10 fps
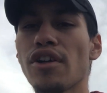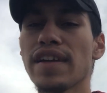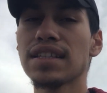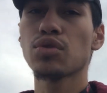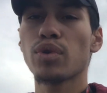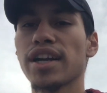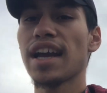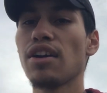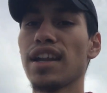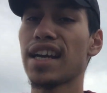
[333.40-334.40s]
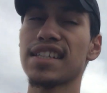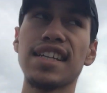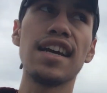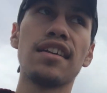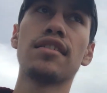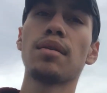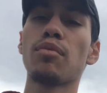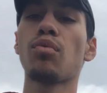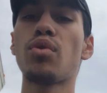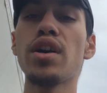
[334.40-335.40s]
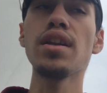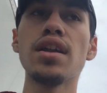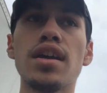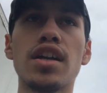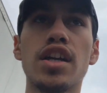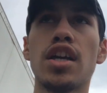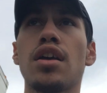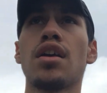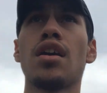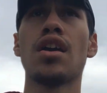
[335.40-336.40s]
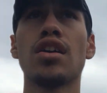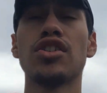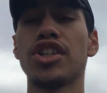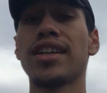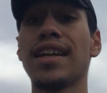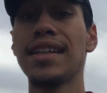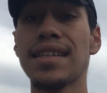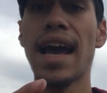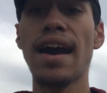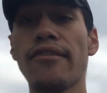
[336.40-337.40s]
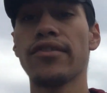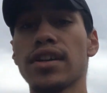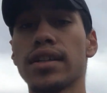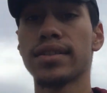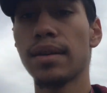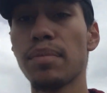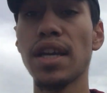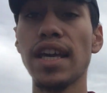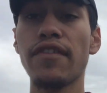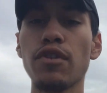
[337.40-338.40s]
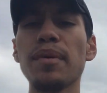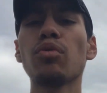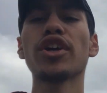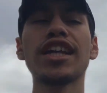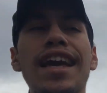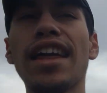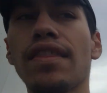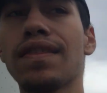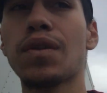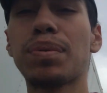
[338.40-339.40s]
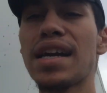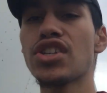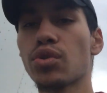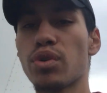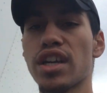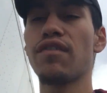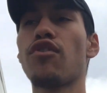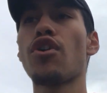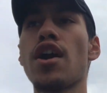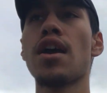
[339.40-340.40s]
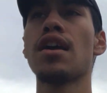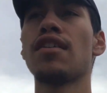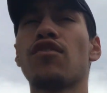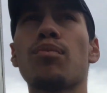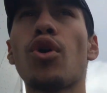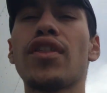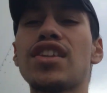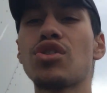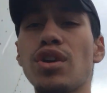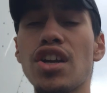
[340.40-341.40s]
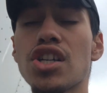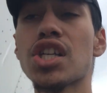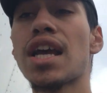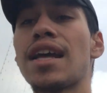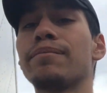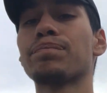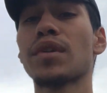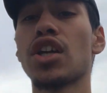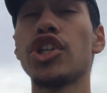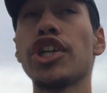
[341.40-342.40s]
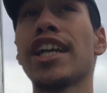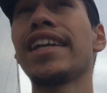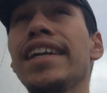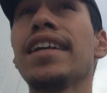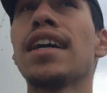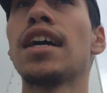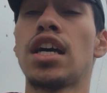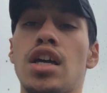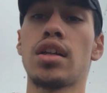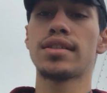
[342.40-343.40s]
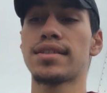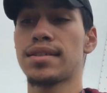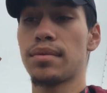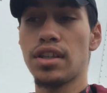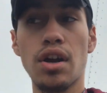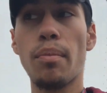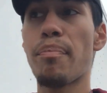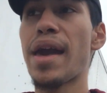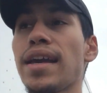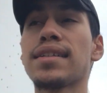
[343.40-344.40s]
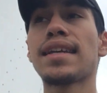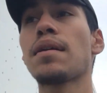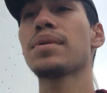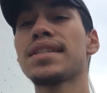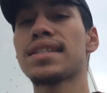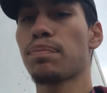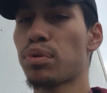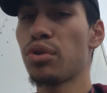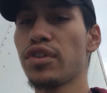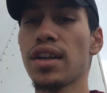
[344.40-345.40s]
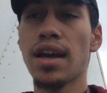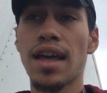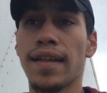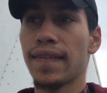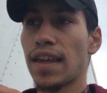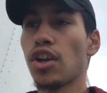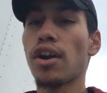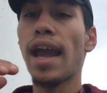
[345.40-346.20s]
all that to work out, like I said, number one, you're gonna need to have somebody. If you've been working at the place you're working for more than 2 years, you're gonna need, bank statements proving that you